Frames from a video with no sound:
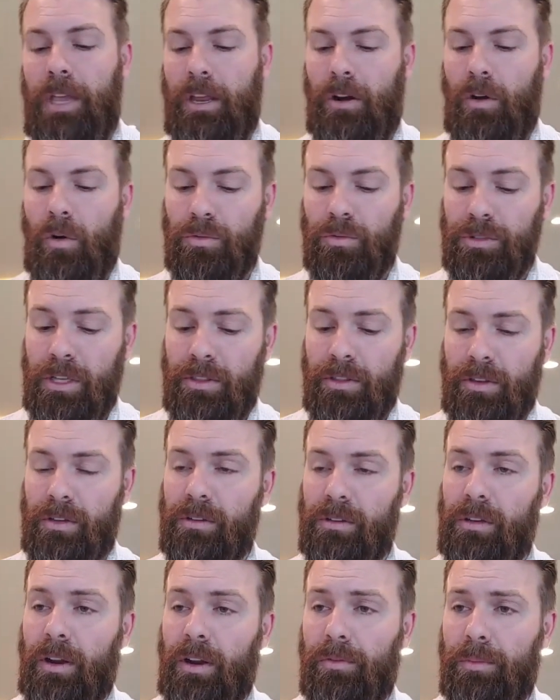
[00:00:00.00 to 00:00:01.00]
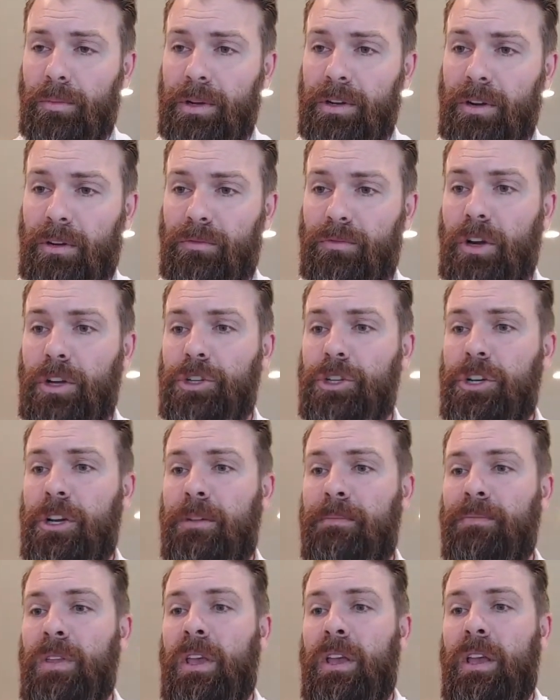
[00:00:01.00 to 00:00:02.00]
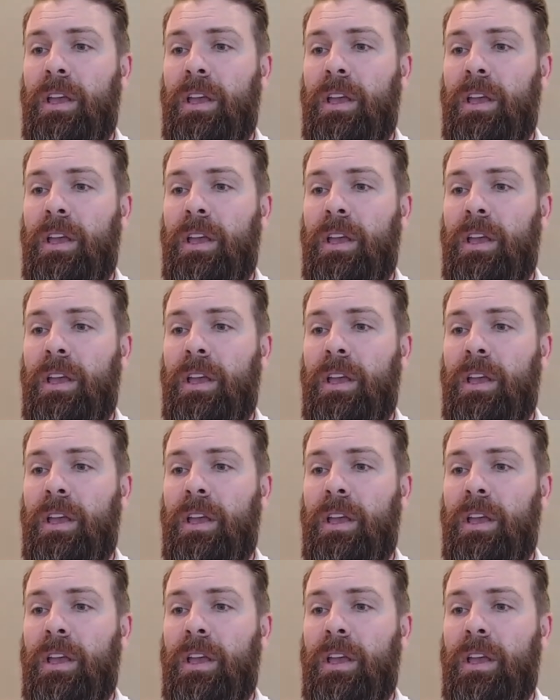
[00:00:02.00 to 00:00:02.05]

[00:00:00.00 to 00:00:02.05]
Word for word: And only the government of Russia